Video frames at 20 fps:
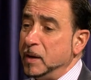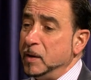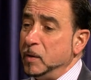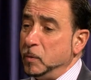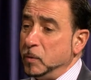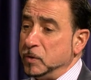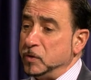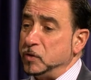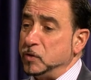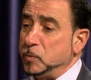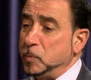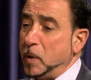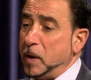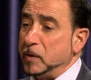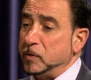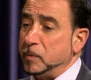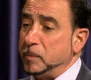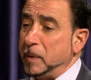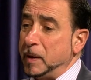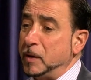which is
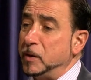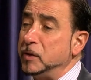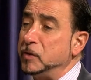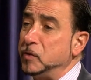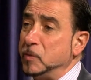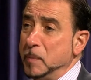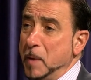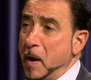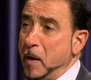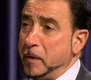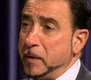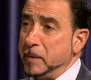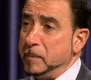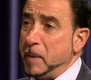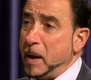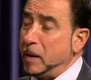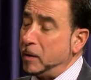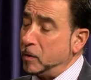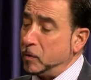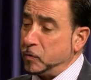sponsored by Good Samaritan
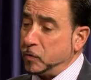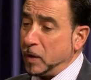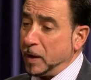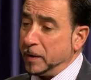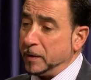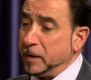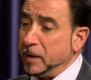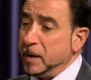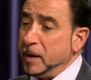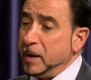Medical Center.